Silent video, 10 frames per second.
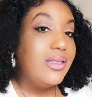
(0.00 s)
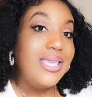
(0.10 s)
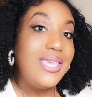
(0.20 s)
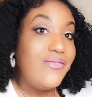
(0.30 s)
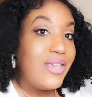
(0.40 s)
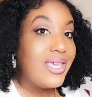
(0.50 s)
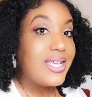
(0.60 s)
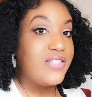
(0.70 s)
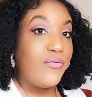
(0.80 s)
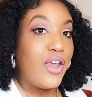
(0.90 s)
leaving
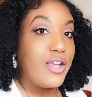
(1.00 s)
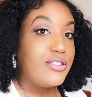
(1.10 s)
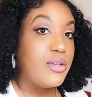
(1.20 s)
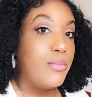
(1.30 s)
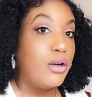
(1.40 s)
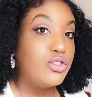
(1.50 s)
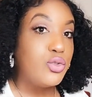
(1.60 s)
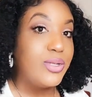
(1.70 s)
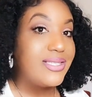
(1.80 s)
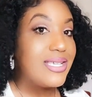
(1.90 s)
is very
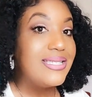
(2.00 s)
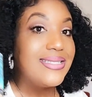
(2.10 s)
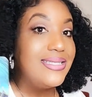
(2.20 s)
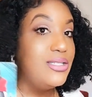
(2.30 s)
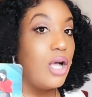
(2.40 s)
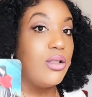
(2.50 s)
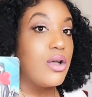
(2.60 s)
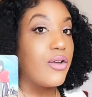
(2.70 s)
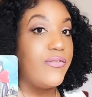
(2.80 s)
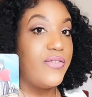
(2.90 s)
tumultuous. It's no
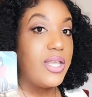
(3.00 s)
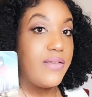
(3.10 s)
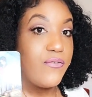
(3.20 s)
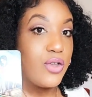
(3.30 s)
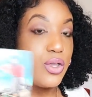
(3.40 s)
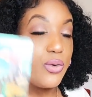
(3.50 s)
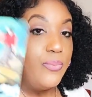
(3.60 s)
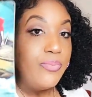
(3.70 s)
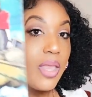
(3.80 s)
longer fitting for you.